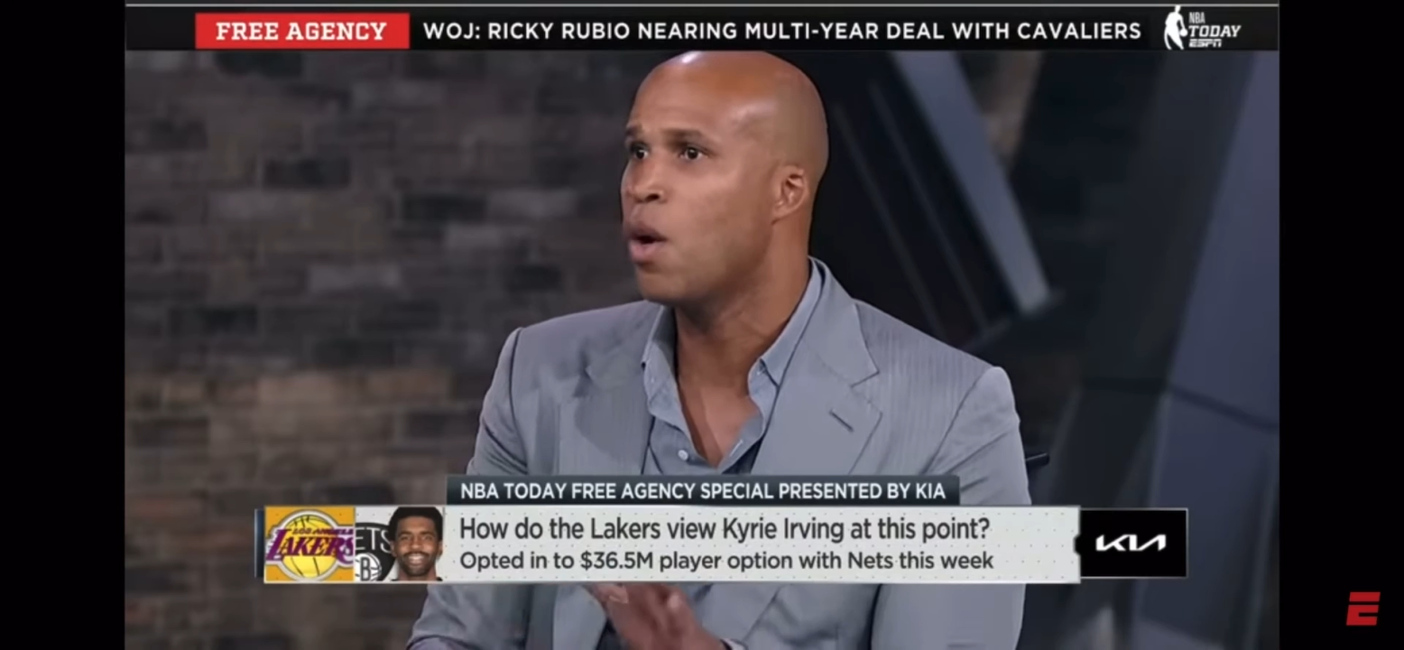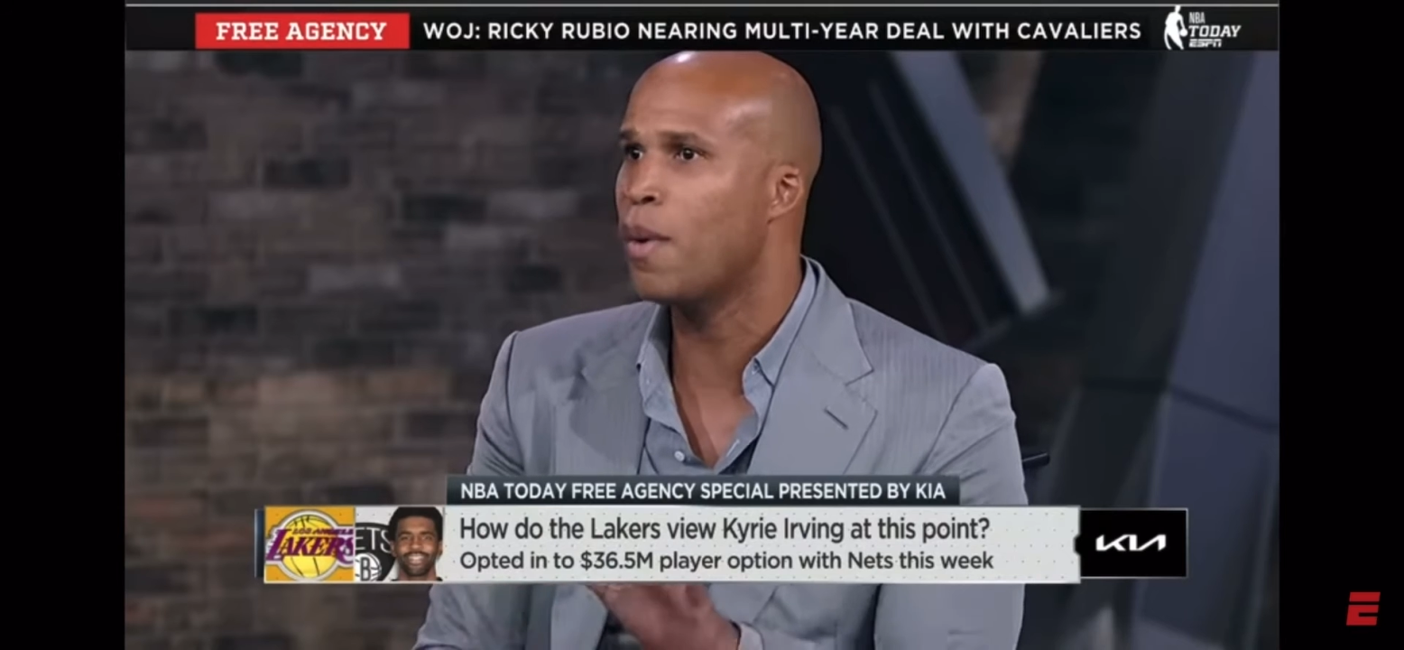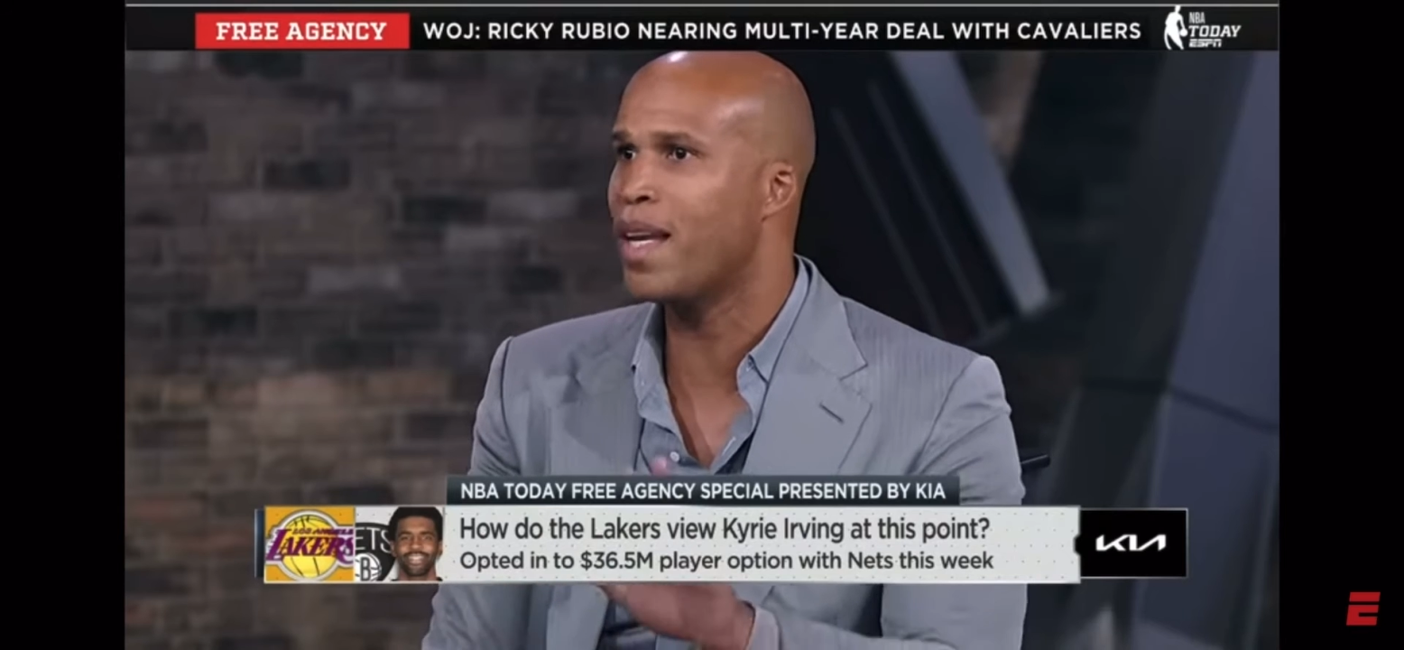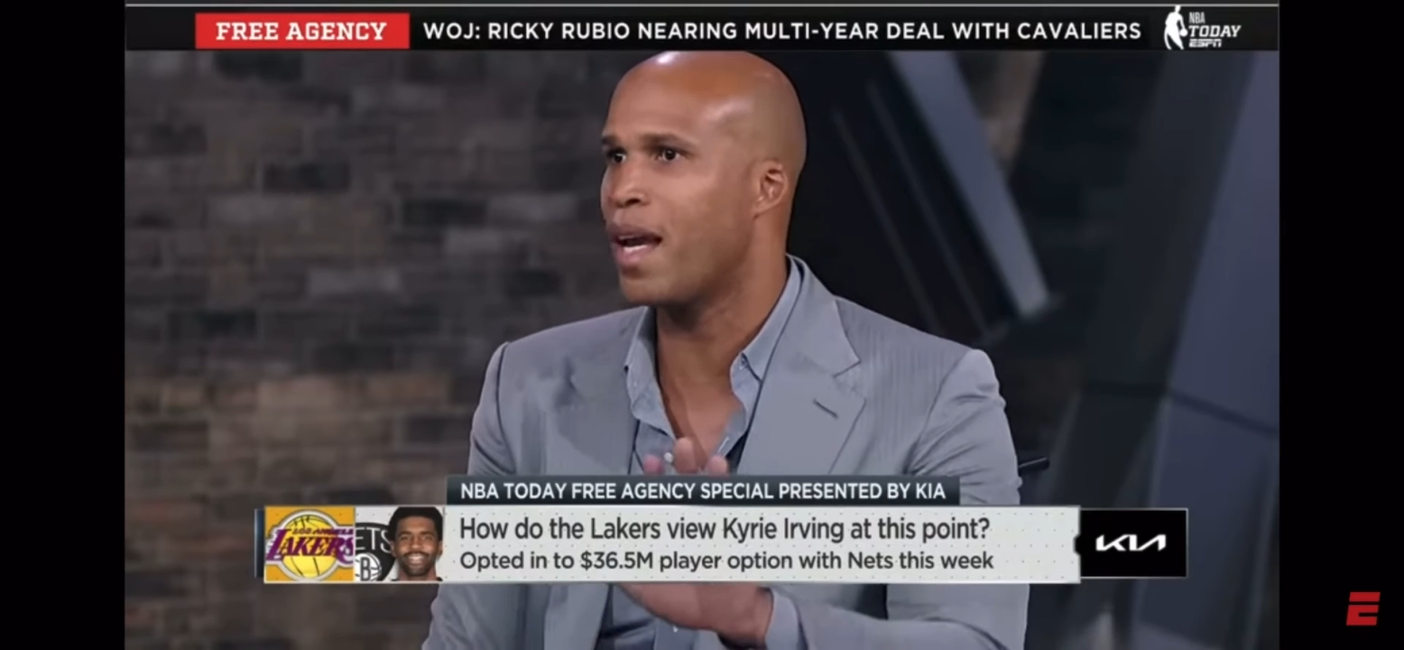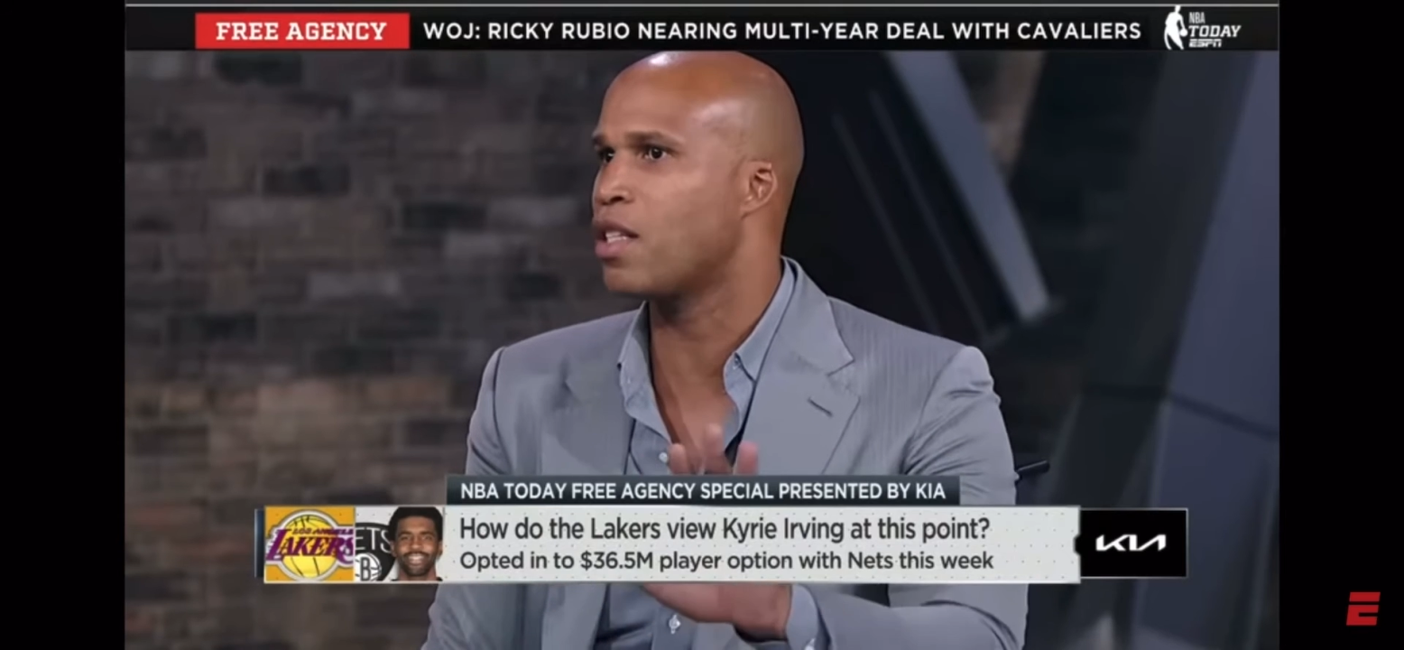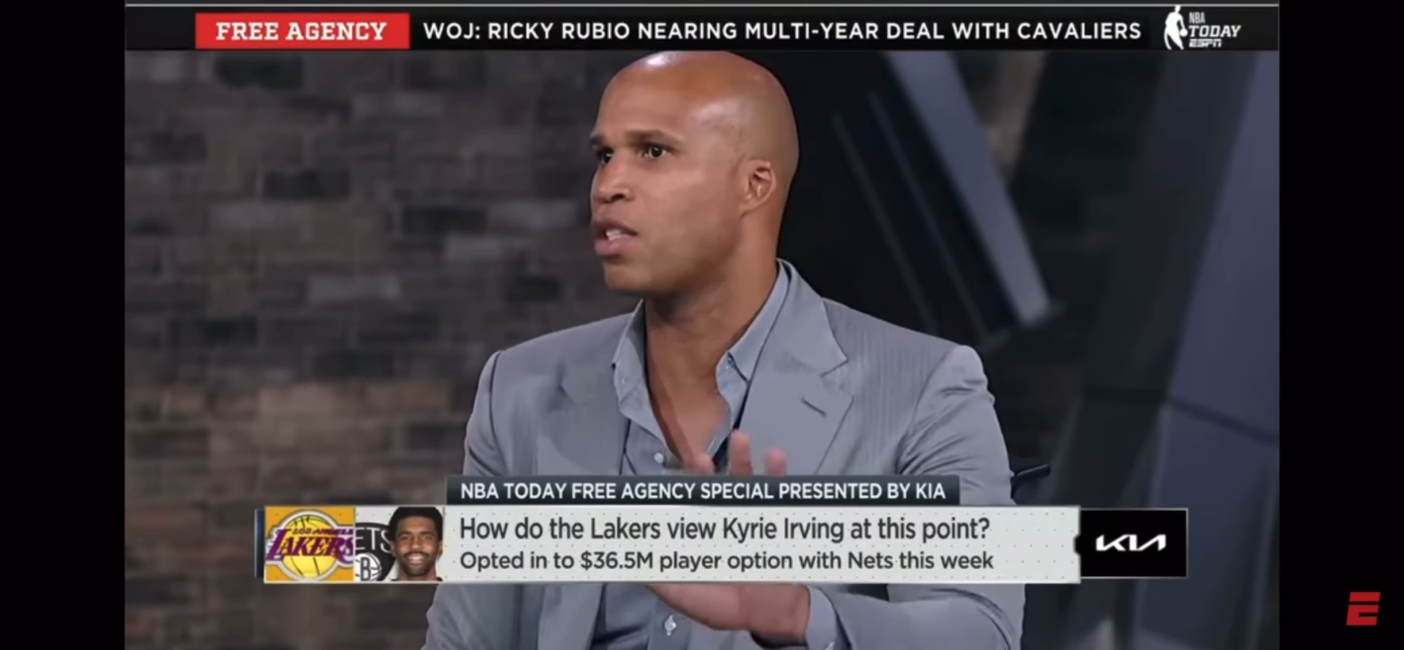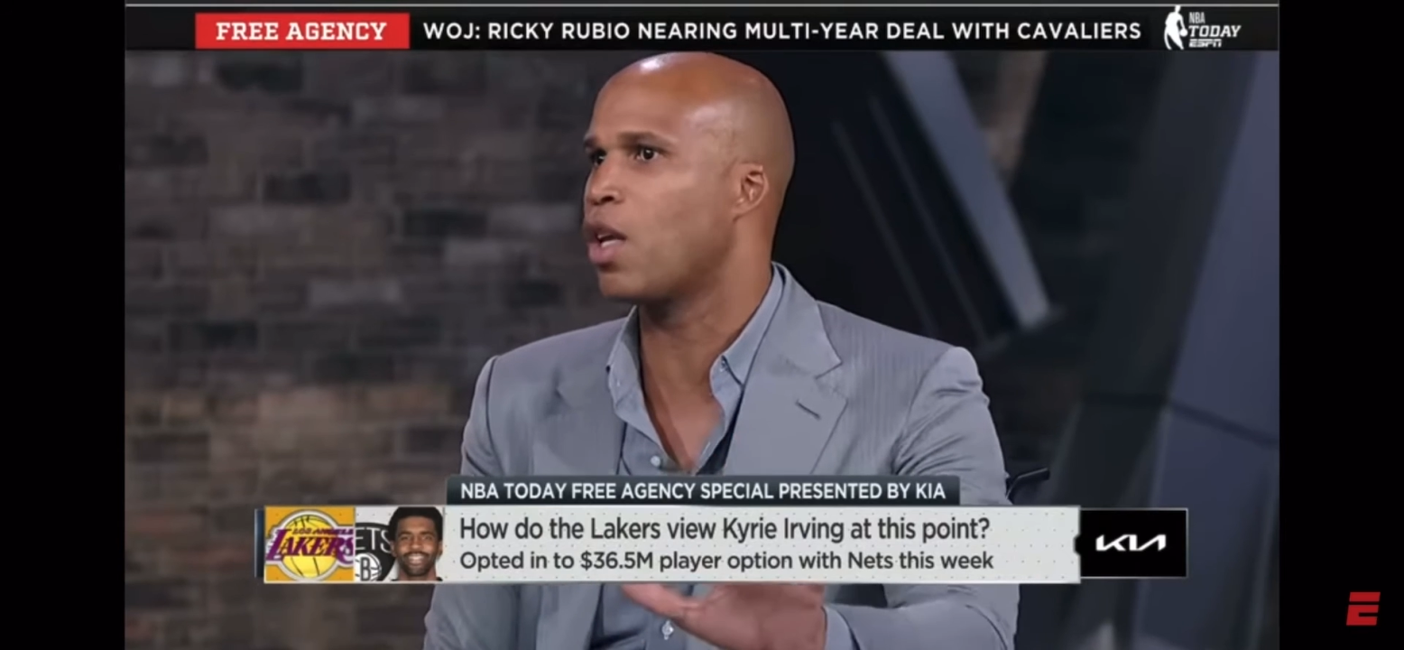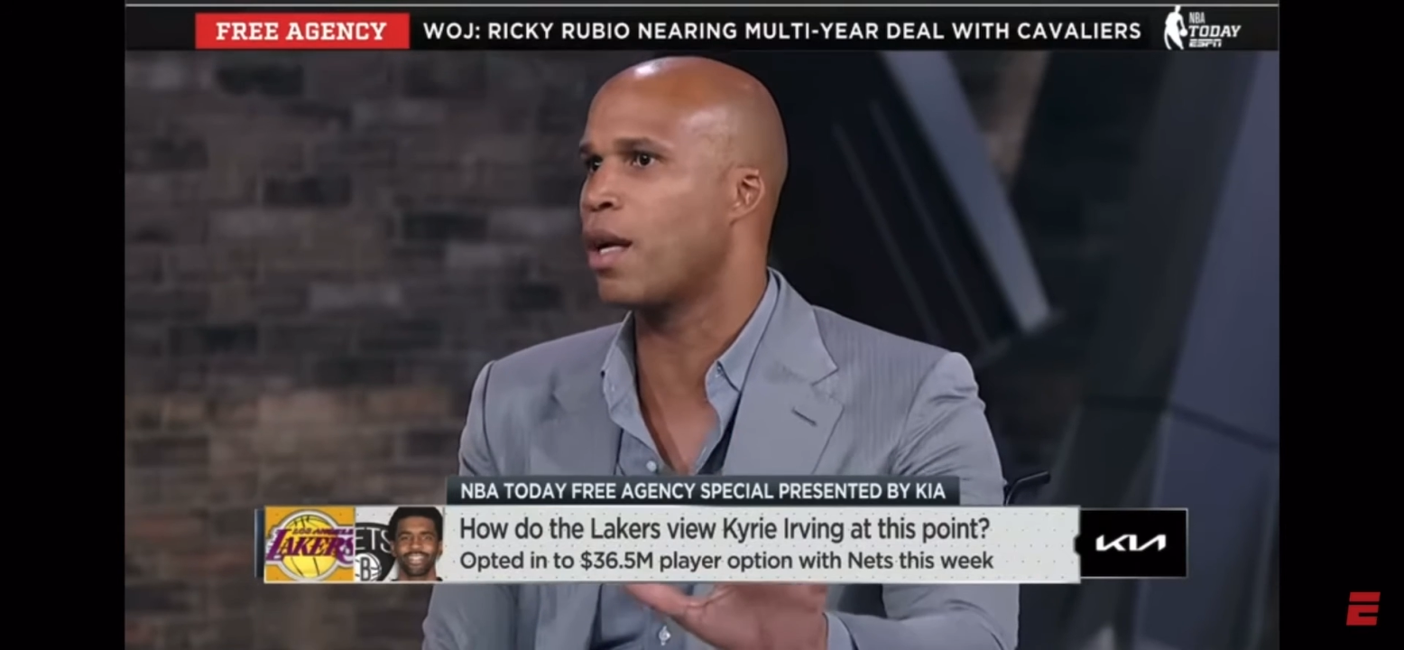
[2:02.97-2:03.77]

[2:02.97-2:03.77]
we can't just